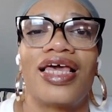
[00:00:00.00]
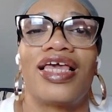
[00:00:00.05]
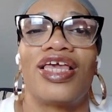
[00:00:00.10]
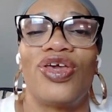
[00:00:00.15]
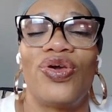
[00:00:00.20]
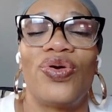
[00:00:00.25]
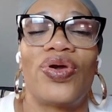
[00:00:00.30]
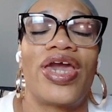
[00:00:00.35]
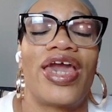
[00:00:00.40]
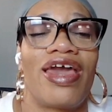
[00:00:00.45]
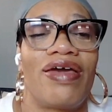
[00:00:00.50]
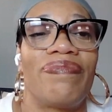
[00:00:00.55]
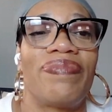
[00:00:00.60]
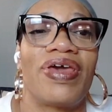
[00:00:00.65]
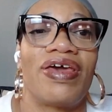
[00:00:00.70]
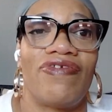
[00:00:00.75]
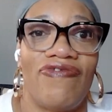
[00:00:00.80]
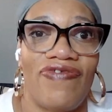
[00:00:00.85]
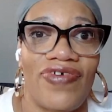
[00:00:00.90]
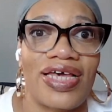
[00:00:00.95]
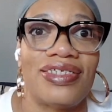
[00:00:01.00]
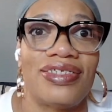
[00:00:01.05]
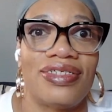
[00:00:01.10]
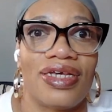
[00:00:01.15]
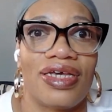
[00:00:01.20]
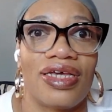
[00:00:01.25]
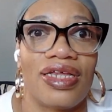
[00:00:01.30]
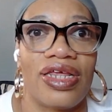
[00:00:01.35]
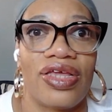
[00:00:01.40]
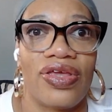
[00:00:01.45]
you can't be
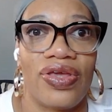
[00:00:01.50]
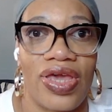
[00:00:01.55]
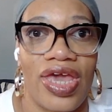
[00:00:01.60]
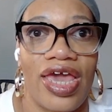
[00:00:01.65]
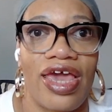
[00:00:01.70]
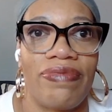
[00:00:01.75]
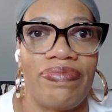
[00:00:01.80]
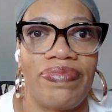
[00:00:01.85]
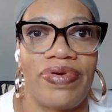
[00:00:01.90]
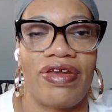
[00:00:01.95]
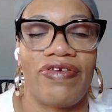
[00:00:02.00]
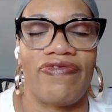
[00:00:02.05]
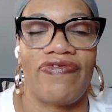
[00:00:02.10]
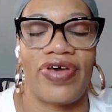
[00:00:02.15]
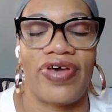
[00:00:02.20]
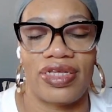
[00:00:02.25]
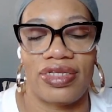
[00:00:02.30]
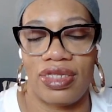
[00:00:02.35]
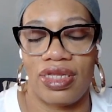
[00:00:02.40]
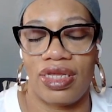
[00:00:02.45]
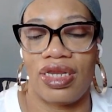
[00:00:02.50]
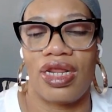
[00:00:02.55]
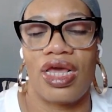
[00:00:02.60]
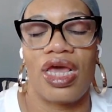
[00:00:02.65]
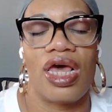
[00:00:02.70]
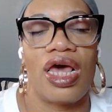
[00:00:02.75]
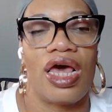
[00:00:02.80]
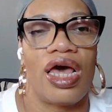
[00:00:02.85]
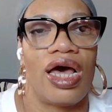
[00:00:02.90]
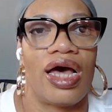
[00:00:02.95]
infested. You can't be infested.
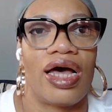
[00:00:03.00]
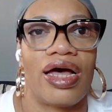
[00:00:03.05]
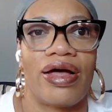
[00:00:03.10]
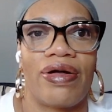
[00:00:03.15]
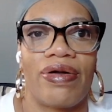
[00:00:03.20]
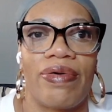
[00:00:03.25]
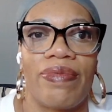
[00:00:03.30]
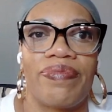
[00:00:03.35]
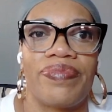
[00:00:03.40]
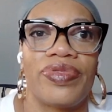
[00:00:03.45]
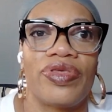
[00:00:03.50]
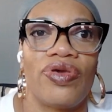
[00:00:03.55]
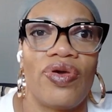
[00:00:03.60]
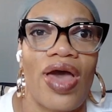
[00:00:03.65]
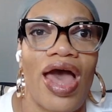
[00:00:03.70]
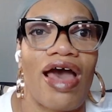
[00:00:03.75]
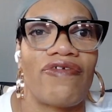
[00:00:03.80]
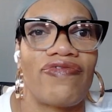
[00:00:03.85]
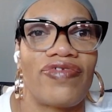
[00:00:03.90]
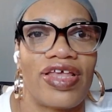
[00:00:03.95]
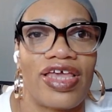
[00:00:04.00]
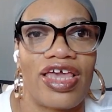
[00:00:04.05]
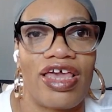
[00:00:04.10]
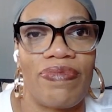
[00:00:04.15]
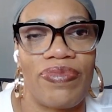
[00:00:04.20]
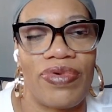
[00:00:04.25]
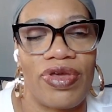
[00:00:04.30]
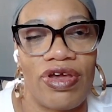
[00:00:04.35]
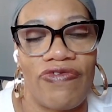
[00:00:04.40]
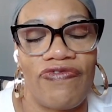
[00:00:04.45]
Um, you have to
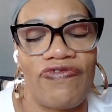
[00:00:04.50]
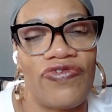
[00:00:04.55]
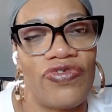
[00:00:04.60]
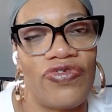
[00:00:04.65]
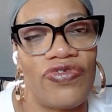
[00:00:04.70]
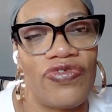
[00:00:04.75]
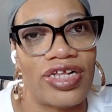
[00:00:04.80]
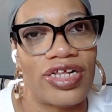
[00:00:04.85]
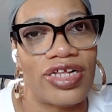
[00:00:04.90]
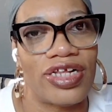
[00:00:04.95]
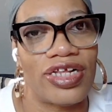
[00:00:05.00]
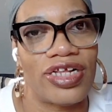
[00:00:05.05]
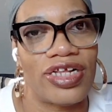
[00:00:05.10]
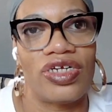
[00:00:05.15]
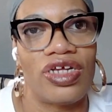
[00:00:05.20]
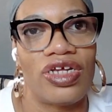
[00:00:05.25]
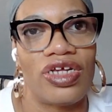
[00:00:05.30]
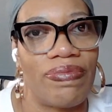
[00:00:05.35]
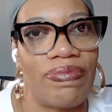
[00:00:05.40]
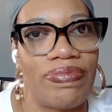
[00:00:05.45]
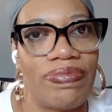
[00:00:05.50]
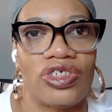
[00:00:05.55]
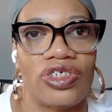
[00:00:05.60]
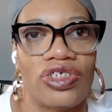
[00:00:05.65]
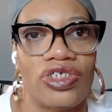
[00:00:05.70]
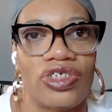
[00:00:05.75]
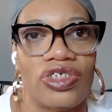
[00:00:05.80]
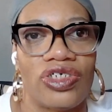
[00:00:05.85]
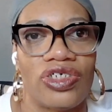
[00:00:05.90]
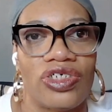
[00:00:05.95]
keep your food at certain
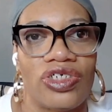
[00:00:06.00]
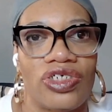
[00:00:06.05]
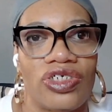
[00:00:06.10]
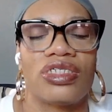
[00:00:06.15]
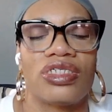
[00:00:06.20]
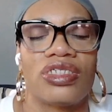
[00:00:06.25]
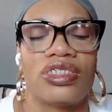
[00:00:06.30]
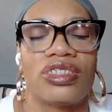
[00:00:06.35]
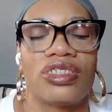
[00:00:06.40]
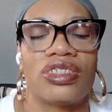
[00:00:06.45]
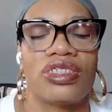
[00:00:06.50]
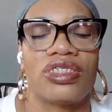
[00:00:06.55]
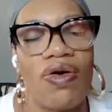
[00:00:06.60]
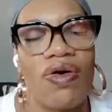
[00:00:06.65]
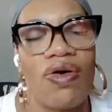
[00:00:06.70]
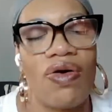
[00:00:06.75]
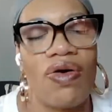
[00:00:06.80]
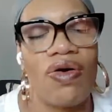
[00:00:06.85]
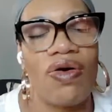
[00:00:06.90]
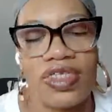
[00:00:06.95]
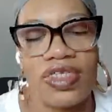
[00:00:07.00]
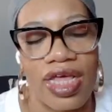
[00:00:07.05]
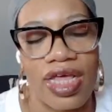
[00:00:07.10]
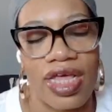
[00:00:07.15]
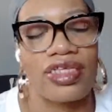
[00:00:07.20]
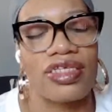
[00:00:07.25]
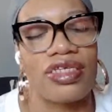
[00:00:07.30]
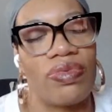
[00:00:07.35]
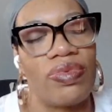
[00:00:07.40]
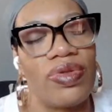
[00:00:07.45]
temperatures. So all of those
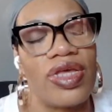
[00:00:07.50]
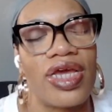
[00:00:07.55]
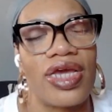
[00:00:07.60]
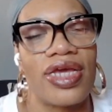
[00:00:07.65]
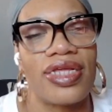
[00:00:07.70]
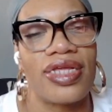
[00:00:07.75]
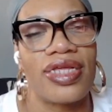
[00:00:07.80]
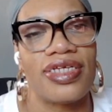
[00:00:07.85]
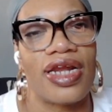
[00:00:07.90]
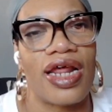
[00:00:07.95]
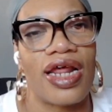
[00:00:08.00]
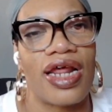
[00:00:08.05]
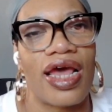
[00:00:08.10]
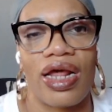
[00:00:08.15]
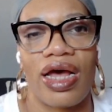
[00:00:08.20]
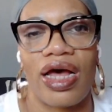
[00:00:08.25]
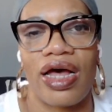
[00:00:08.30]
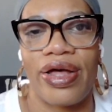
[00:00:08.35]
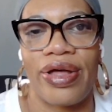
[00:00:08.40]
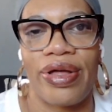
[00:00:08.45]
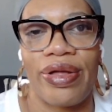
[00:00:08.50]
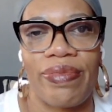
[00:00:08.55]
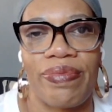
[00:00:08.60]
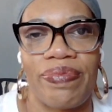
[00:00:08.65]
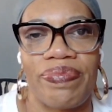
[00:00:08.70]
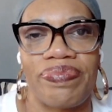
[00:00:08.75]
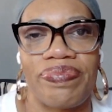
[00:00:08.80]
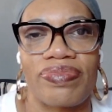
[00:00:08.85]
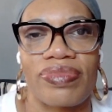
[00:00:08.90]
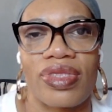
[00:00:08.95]
things. So we'll get into that
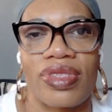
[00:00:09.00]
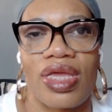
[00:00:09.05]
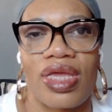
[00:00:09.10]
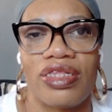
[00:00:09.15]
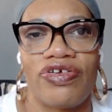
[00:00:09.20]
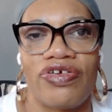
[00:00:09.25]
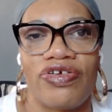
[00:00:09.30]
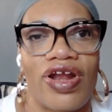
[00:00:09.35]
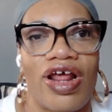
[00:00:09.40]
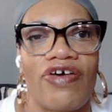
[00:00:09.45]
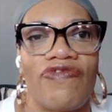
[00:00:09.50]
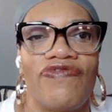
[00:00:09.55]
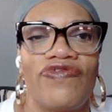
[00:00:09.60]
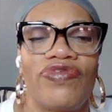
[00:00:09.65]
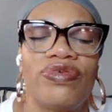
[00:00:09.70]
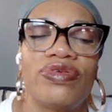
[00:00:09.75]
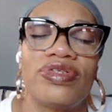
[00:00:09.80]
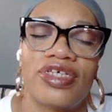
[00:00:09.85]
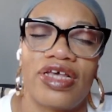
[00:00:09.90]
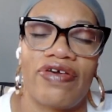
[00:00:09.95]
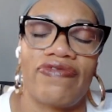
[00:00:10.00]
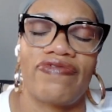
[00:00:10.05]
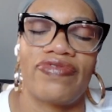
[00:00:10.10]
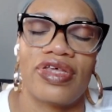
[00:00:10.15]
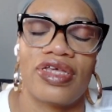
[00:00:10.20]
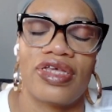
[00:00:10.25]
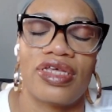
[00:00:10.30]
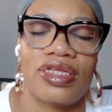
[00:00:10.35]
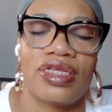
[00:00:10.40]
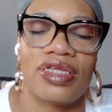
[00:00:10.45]
um, during our food
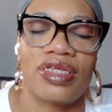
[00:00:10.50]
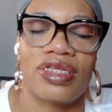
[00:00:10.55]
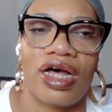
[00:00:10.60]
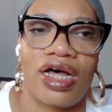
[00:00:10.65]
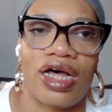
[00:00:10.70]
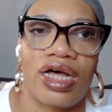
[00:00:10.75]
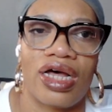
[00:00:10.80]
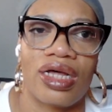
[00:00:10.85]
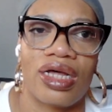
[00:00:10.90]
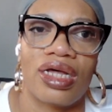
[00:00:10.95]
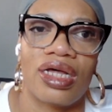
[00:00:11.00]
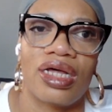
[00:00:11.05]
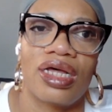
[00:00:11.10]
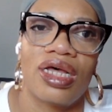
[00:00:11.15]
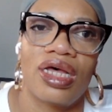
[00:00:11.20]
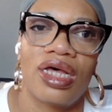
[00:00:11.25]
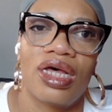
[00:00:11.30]
safety uh,